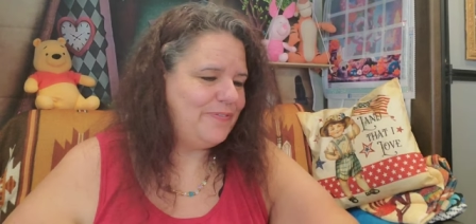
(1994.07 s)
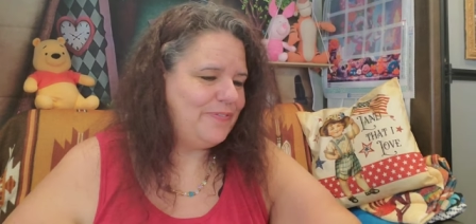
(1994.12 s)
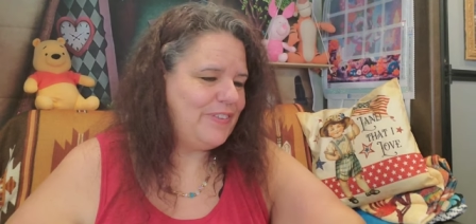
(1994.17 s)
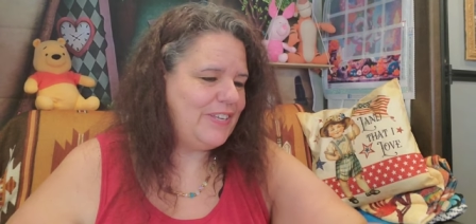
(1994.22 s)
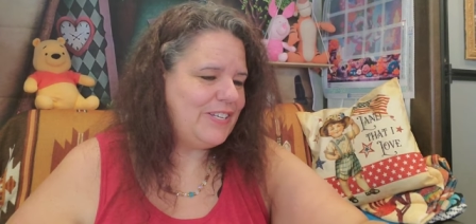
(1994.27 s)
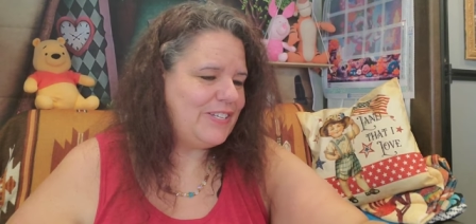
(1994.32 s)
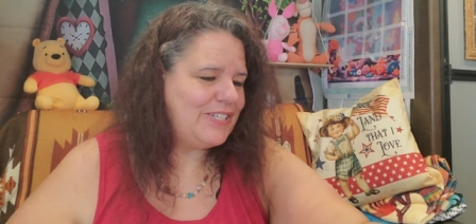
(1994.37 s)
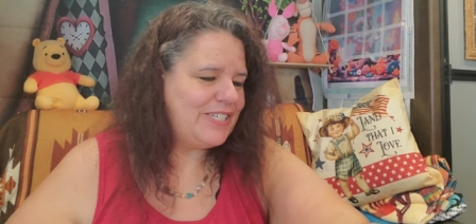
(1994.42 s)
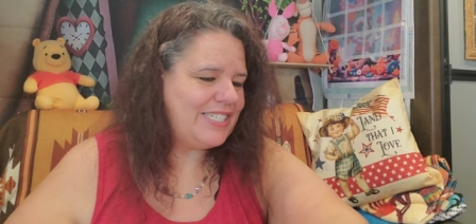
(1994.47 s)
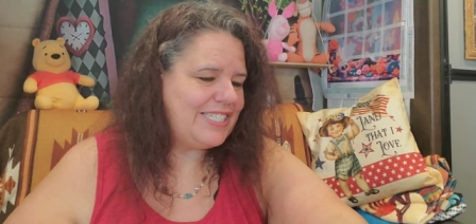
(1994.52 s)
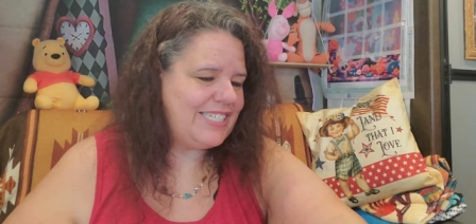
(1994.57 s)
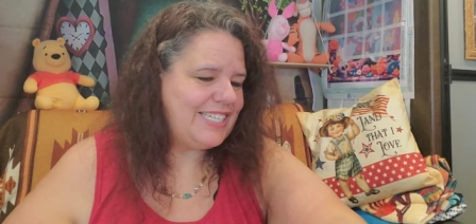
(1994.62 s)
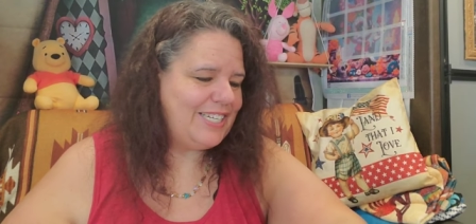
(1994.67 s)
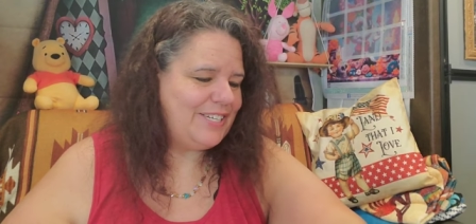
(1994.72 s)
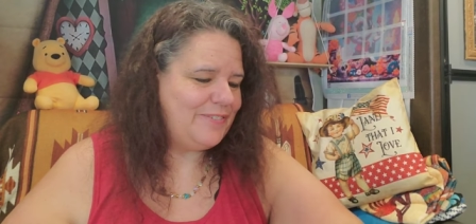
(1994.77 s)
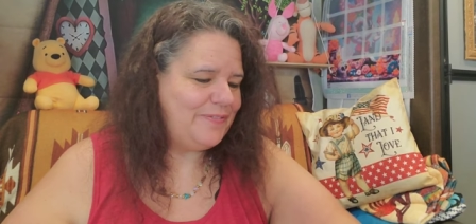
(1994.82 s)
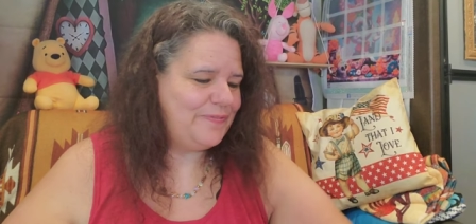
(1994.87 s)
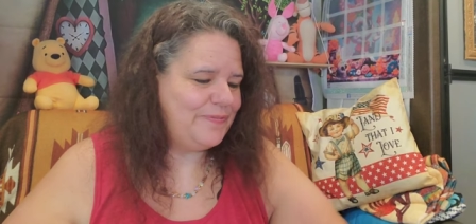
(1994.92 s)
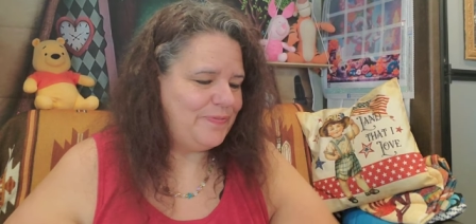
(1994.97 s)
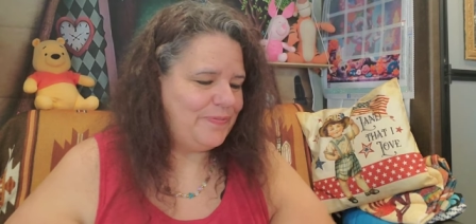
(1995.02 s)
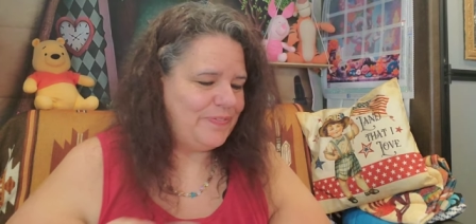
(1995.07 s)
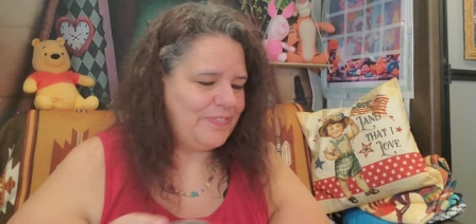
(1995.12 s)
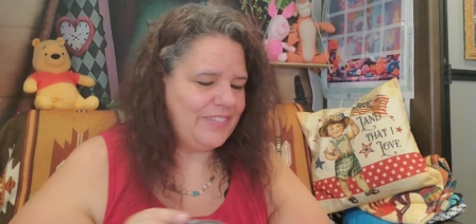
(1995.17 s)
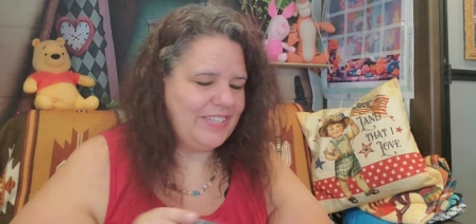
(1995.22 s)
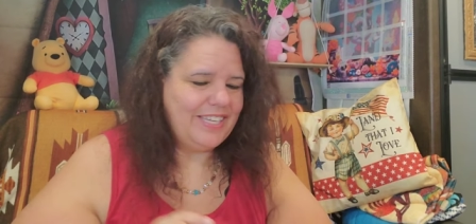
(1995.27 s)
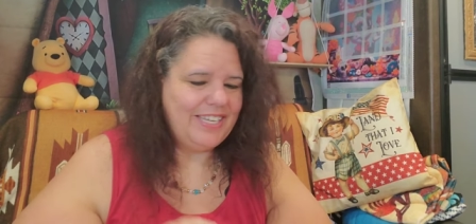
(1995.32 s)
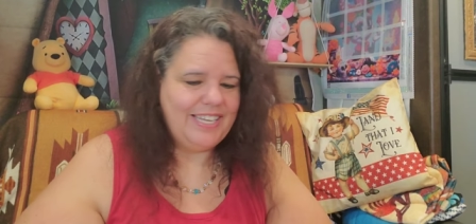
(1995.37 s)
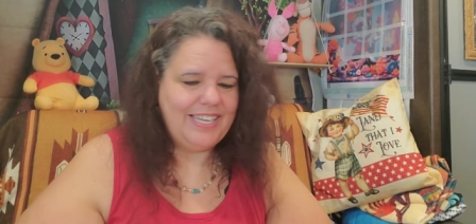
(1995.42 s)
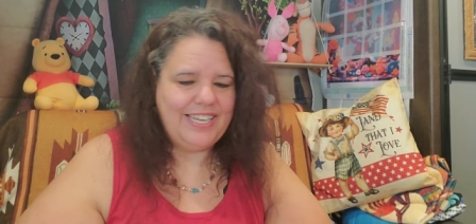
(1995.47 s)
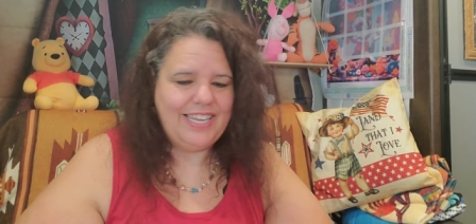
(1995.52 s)
Interesting.
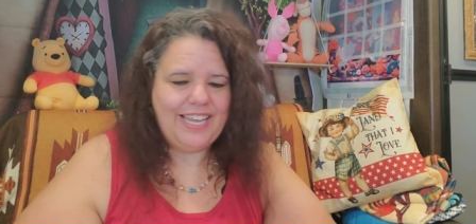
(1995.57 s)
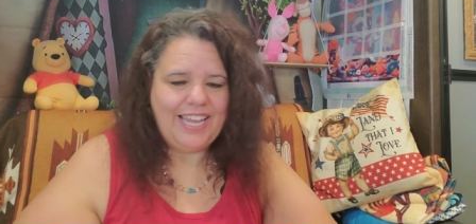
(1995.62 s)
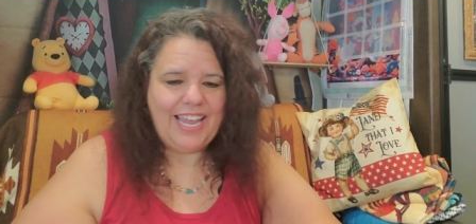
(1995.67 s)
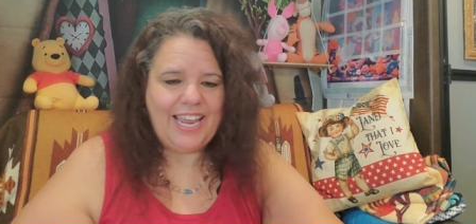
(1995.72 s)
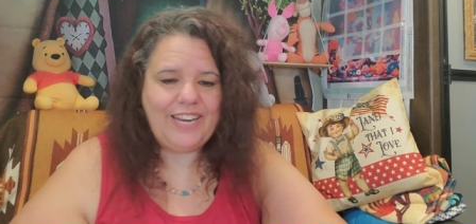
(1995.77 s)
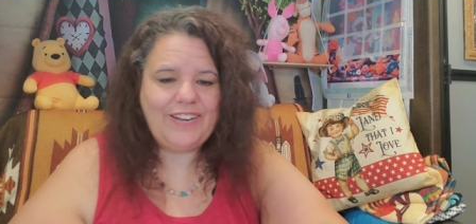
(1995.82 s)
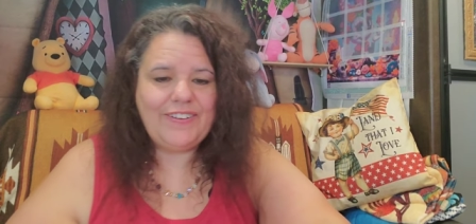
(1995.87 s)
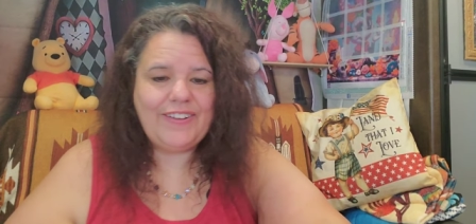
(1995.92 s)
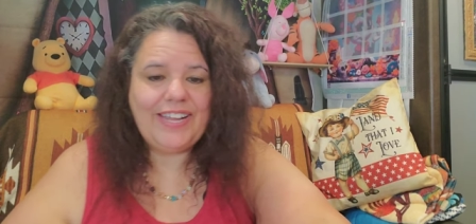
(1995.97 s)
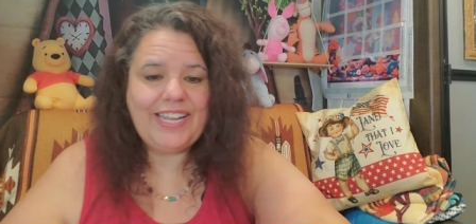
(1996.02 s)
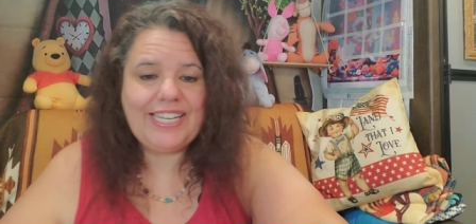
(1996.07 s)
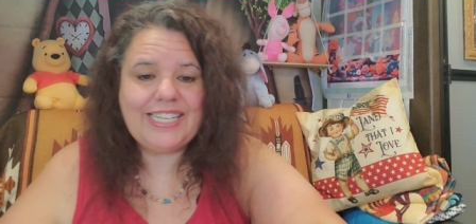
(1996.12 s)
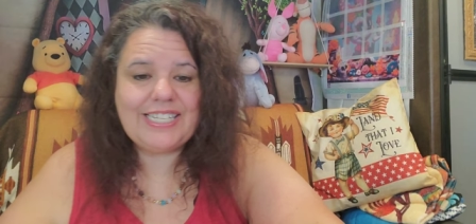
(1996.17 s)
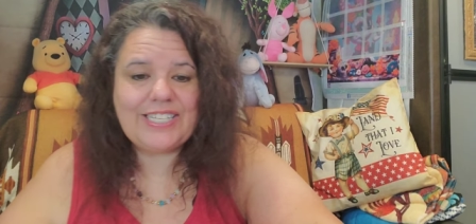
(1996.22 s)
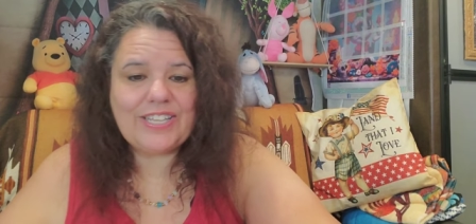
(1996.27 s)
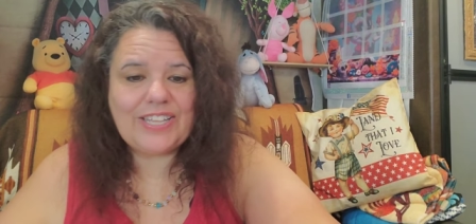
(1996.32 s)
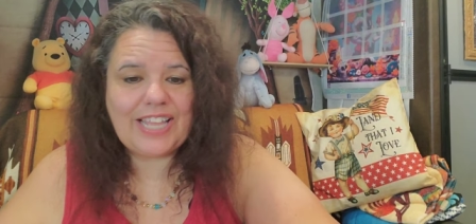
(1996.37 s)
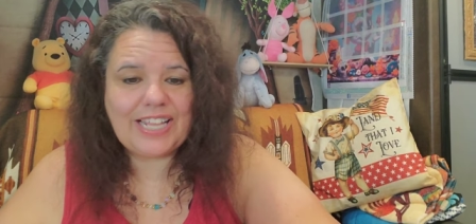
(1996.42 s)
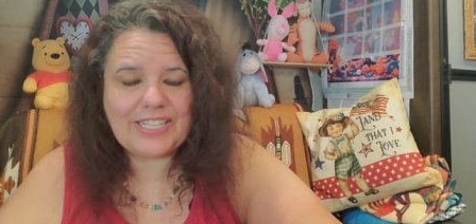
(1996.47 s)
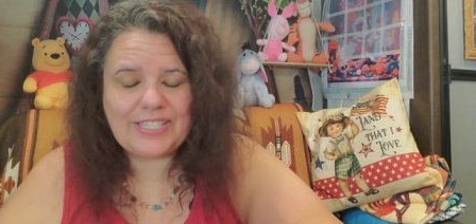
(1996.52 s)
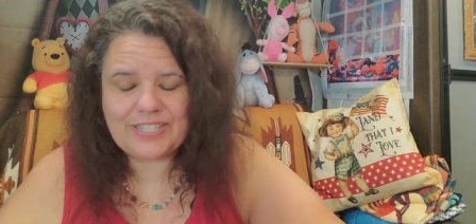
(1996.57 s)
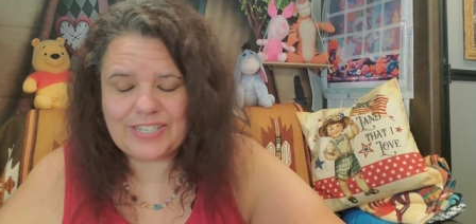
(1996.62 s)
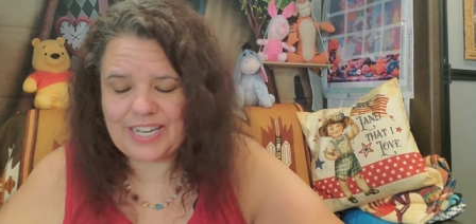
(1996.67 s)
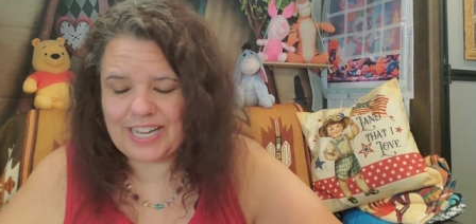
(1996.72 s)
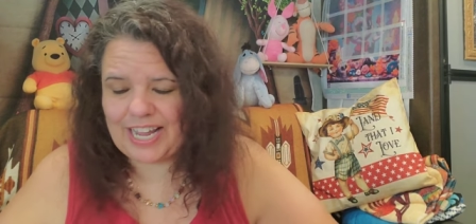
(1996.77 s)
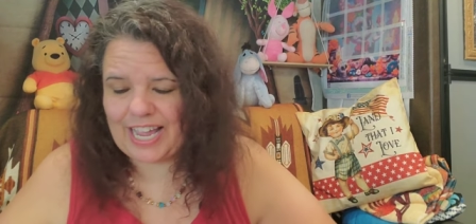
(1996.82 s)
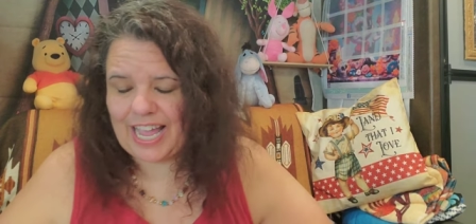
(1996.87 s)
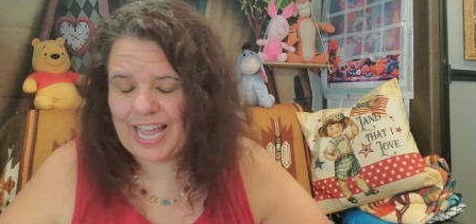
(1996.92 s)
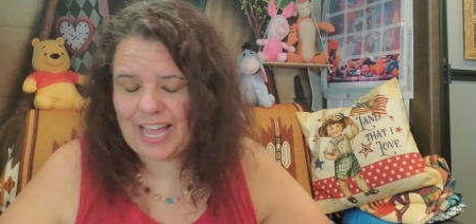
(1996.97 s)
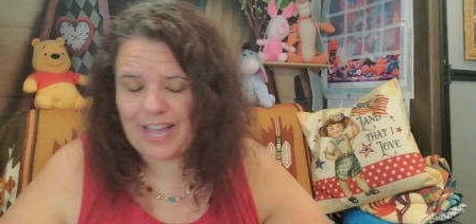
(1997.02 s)
Anyway, so that's what
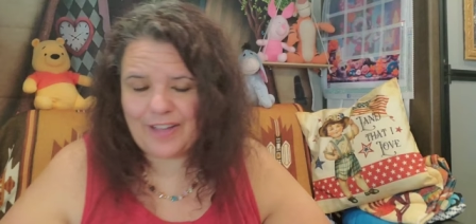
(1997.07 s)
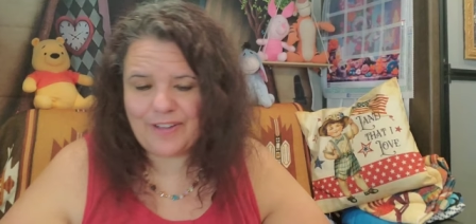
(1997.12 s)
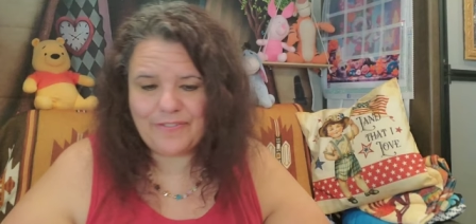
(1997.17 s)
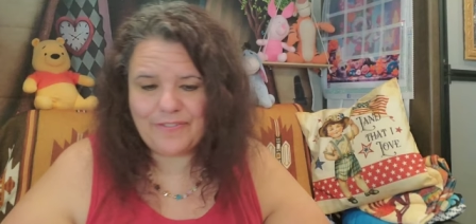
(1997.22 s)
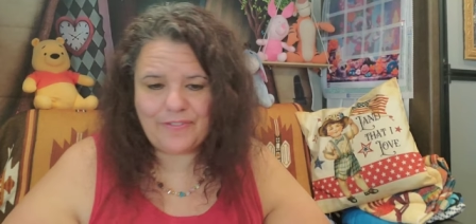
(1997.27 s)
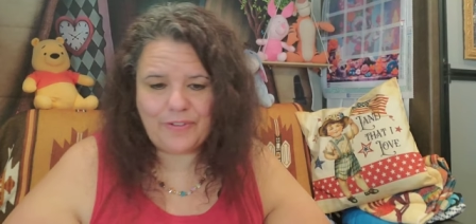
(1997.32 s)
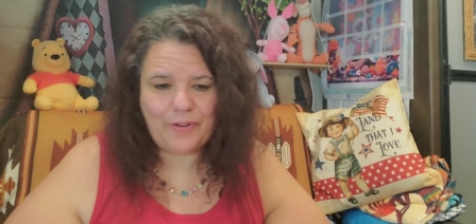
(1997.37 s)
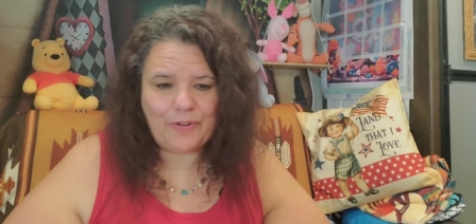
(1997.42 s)
I have.